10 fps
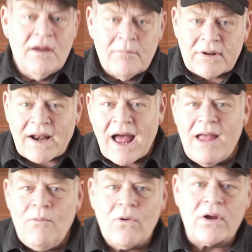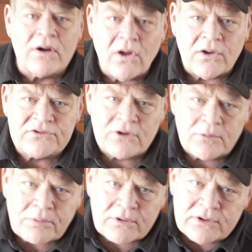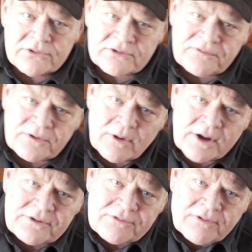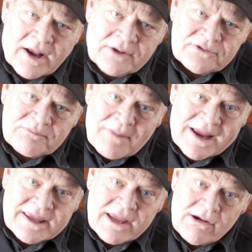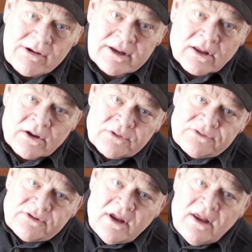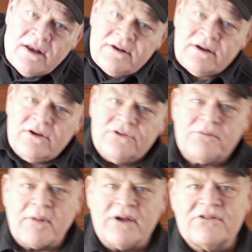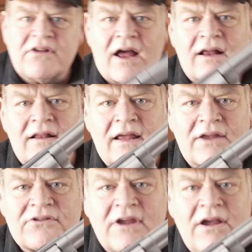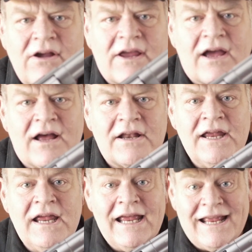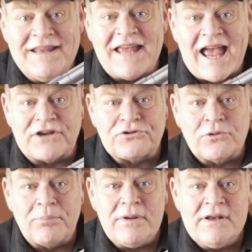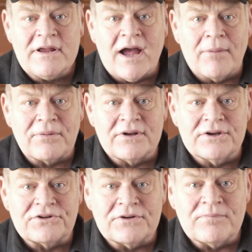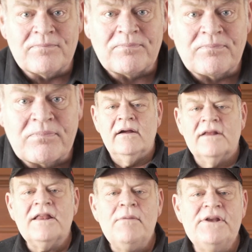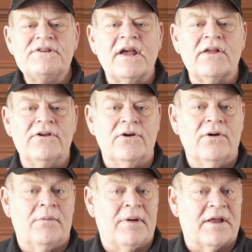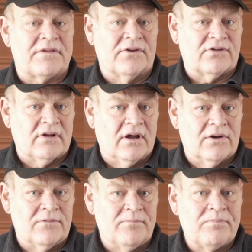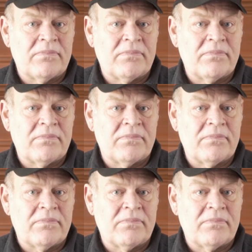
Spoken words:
But I want to also produce a few hundred rounds of my carry loads to use in my stock class carry gun in the actual pin competition. Let me tell you about this load.